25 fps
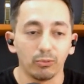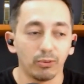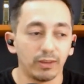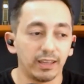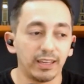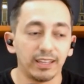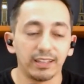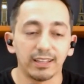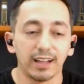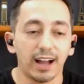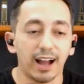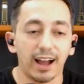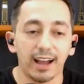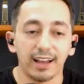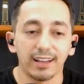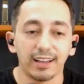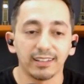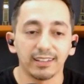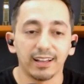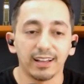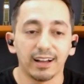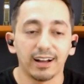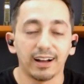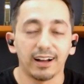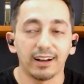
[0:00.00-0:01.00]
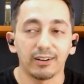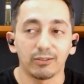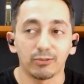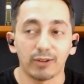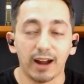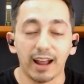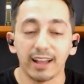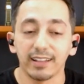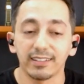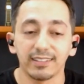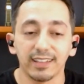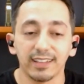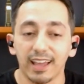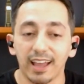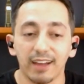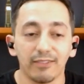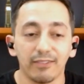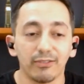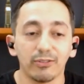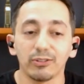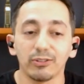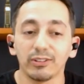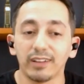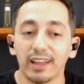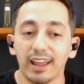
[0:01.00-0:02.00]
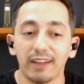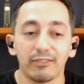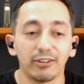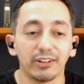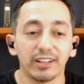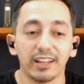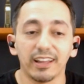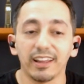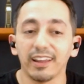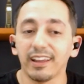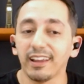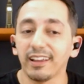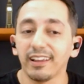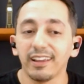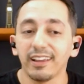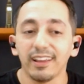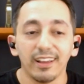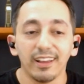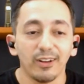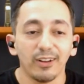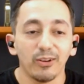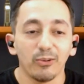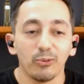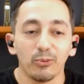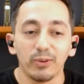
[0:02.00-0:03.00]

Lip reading: eat rice every day.